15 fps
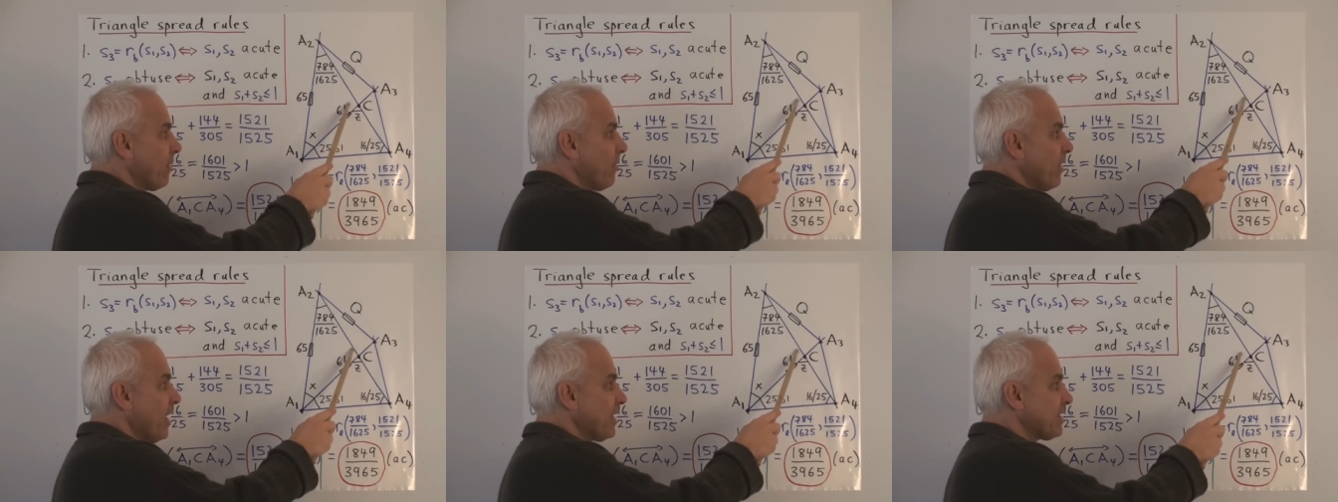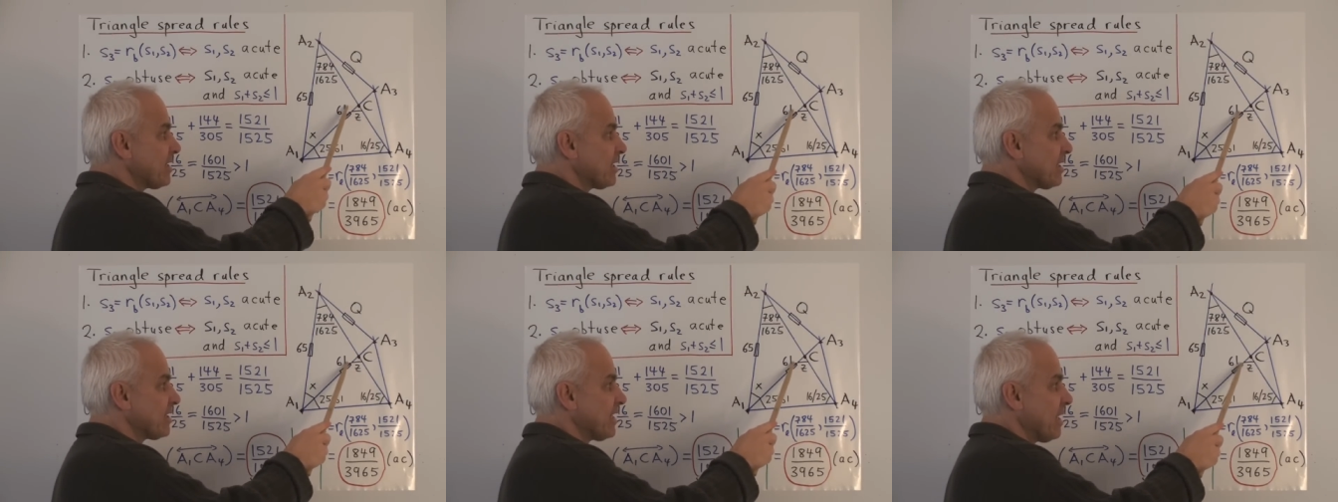Well,
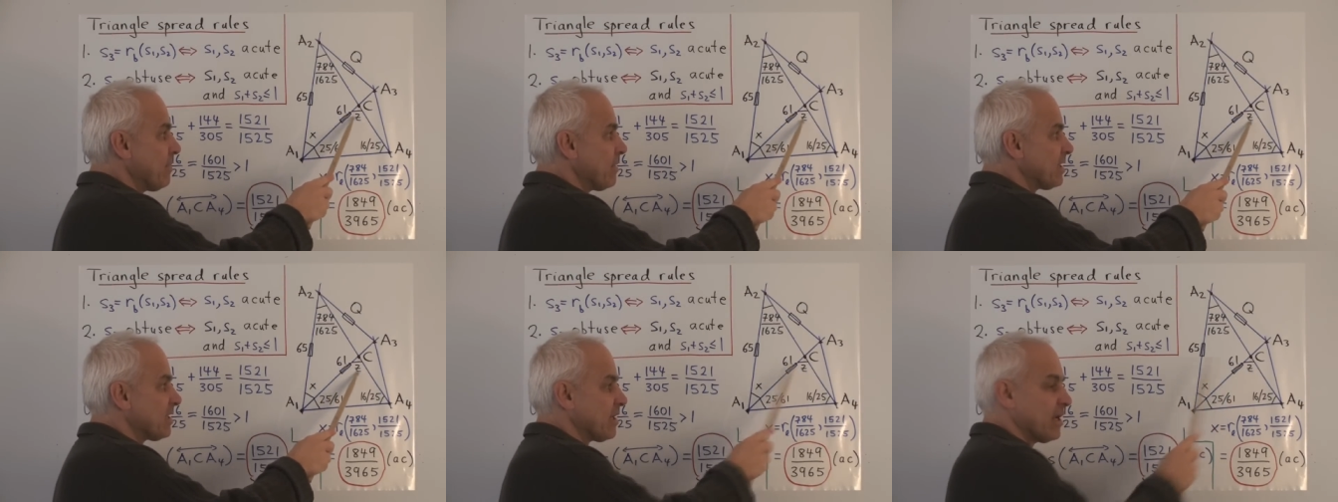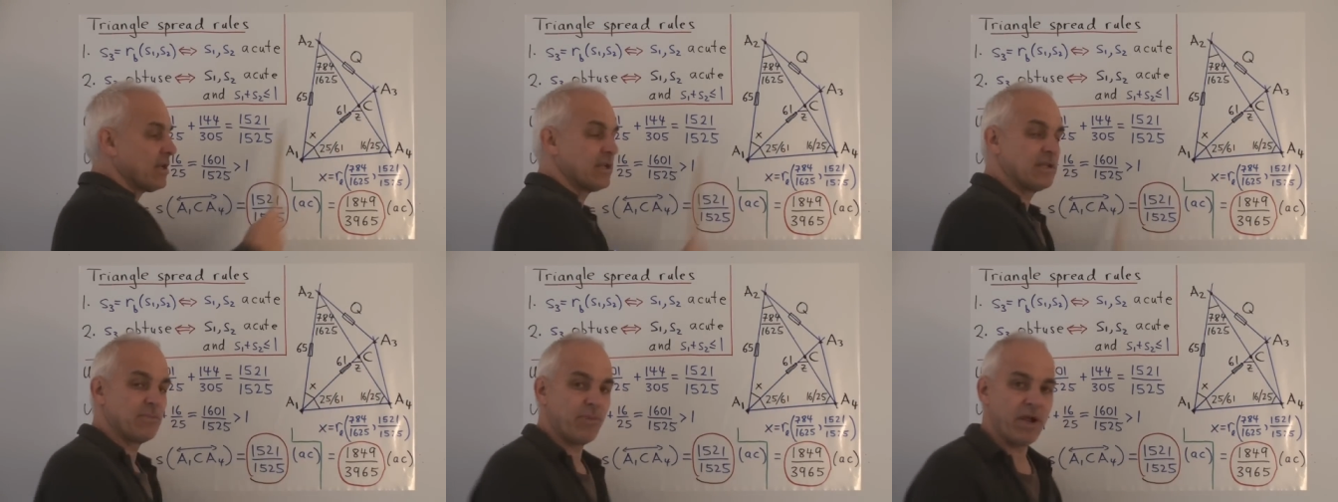that's the same
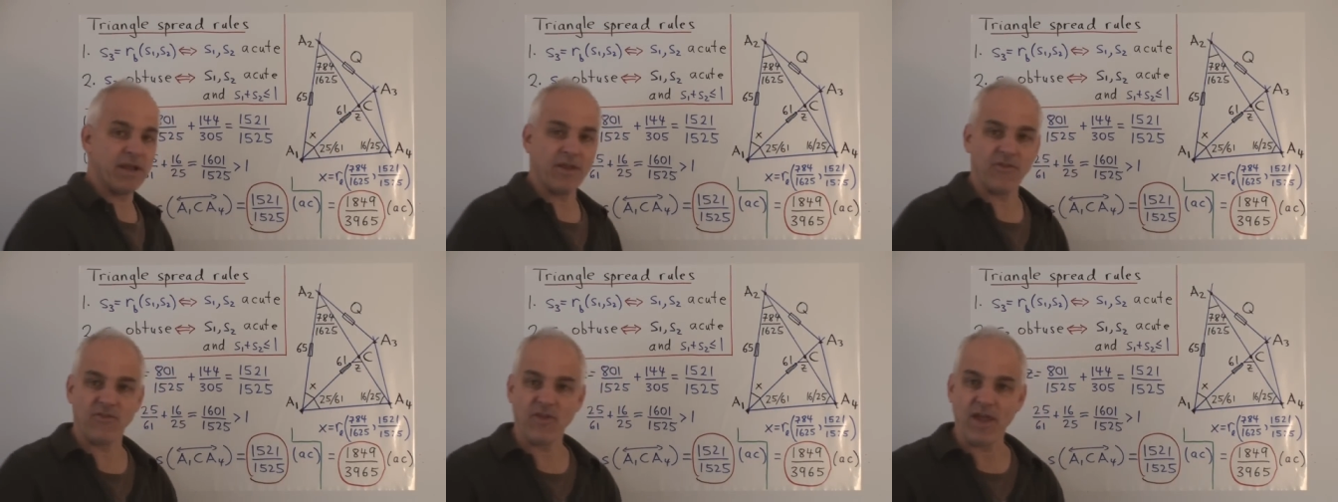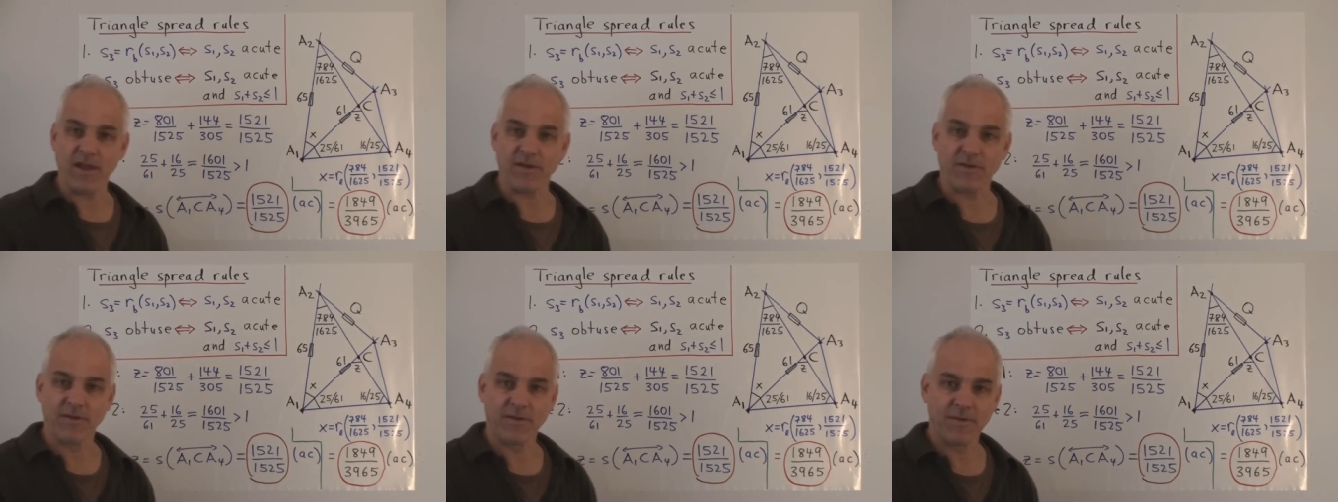spread as
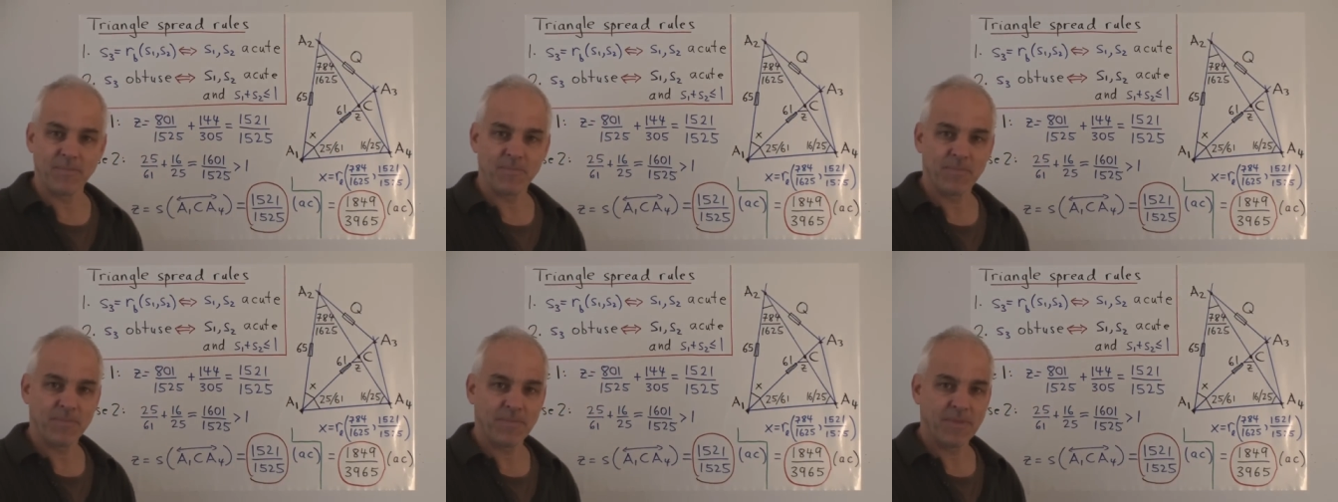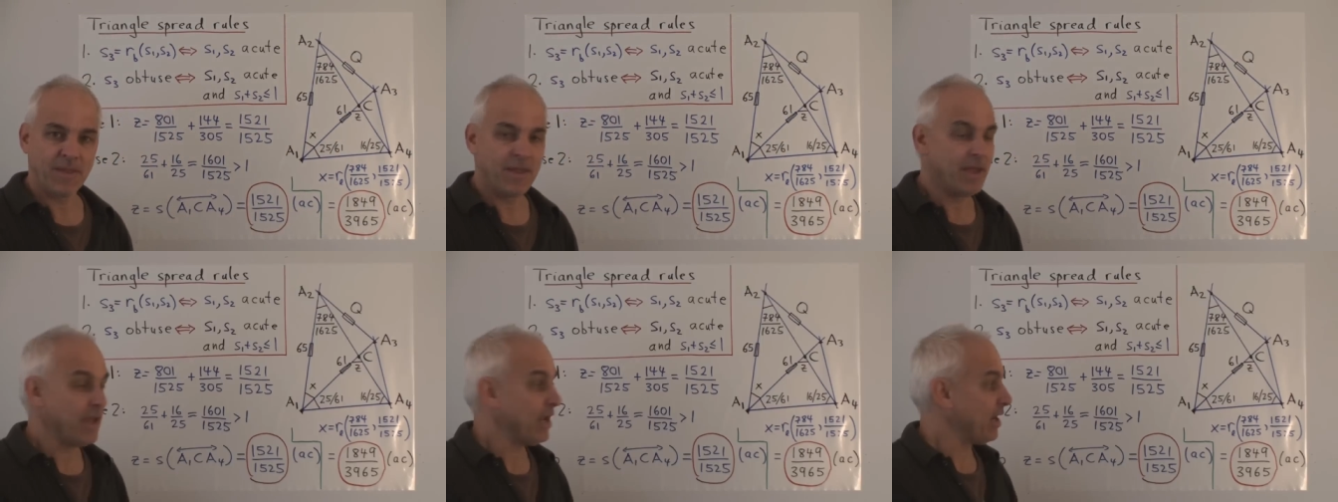Z
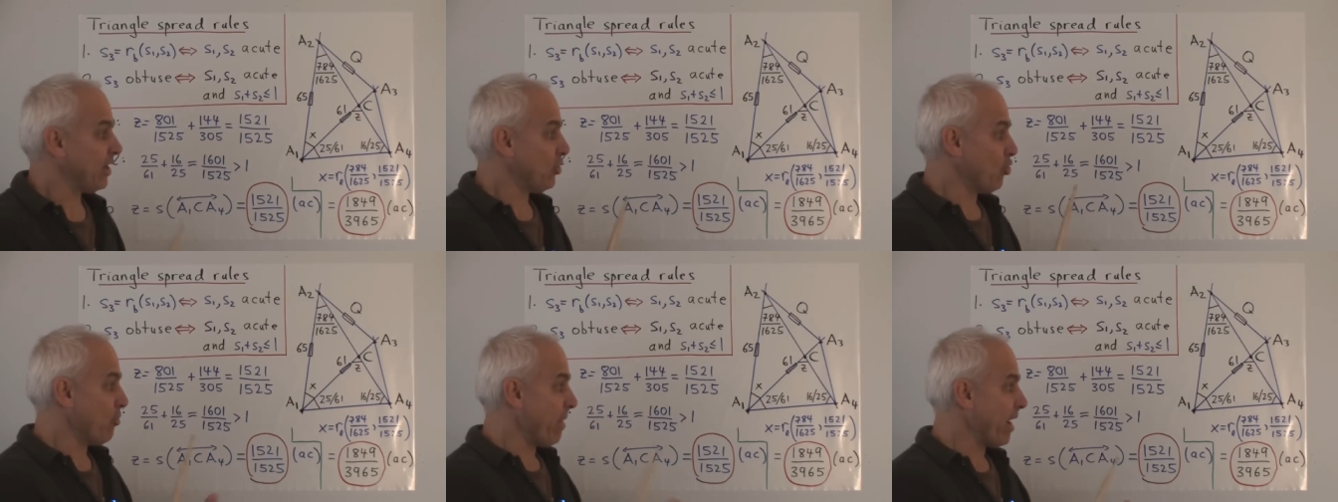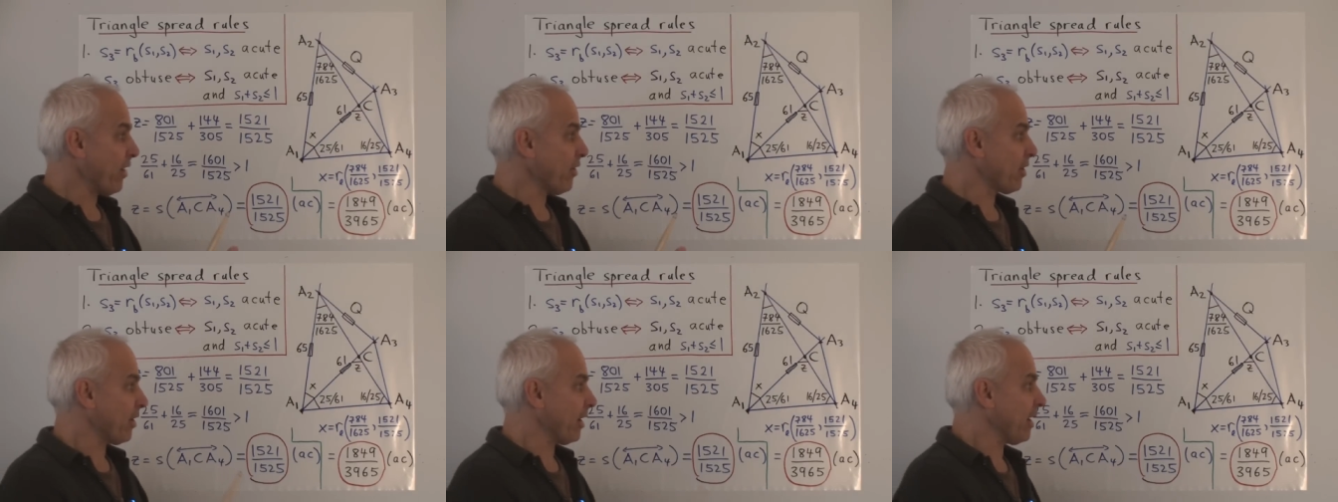
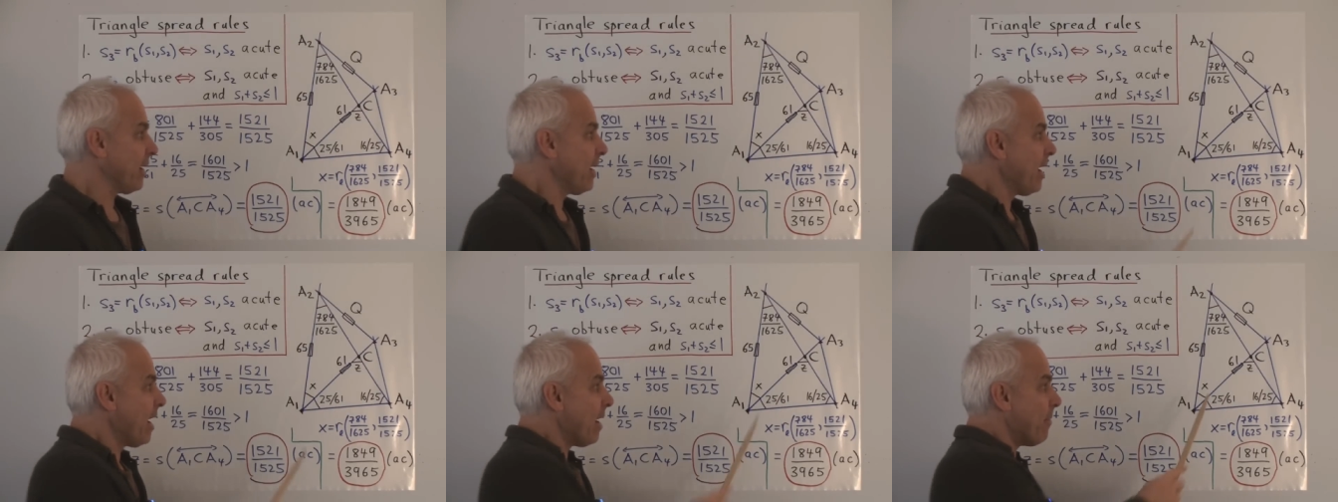numerically.